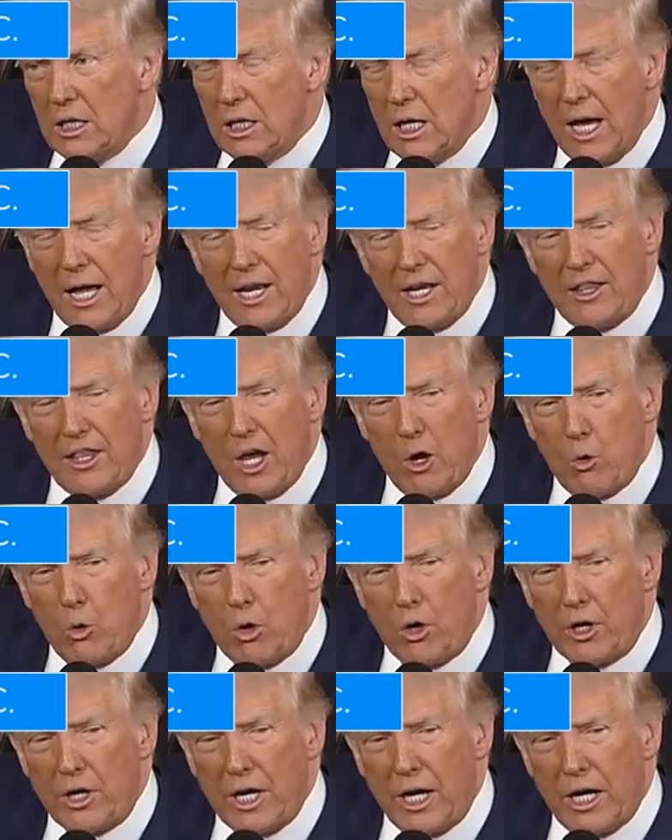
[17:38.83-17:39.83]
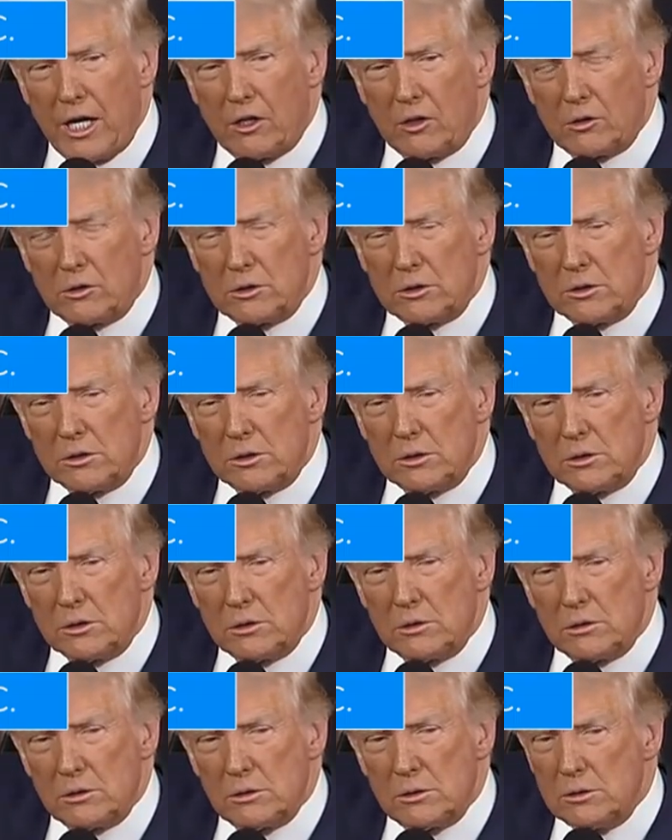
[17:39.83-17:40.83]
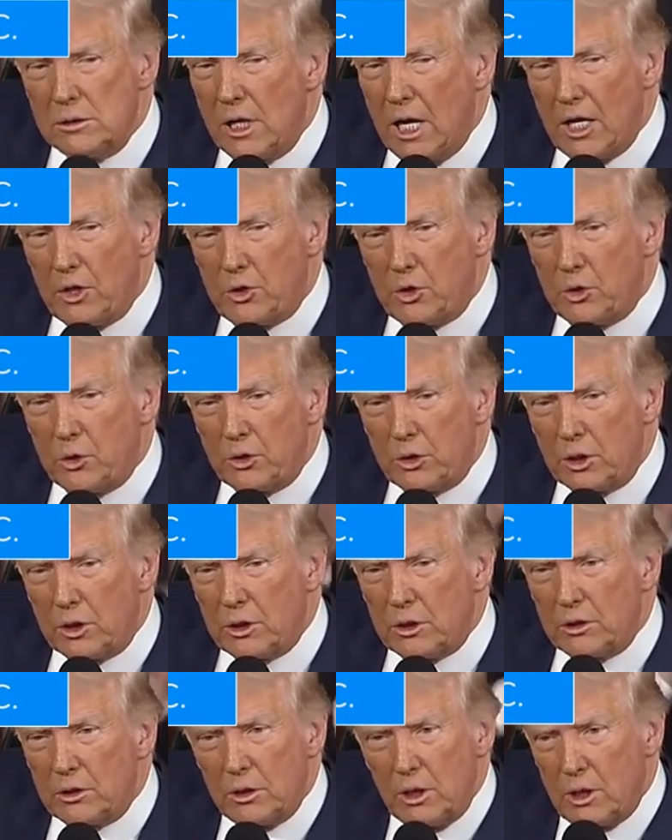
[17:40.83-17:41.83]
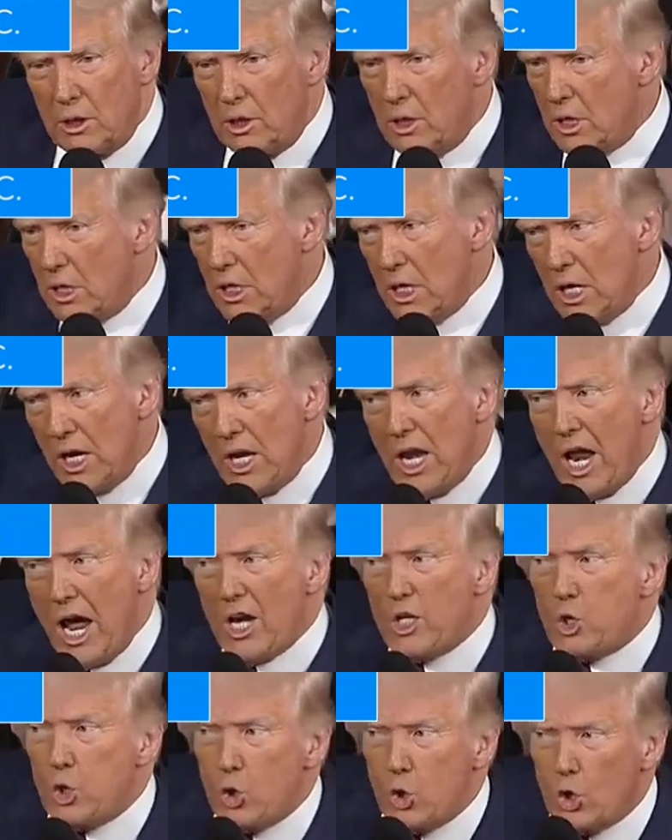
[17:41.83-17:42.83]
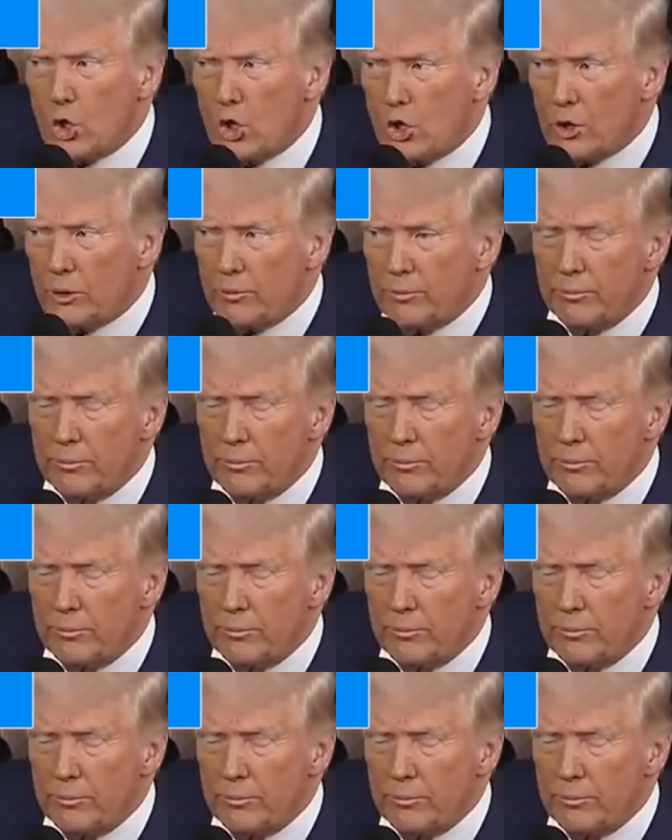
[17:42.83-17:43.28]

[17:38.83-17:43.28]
How did that work out? Not too good. Not too good.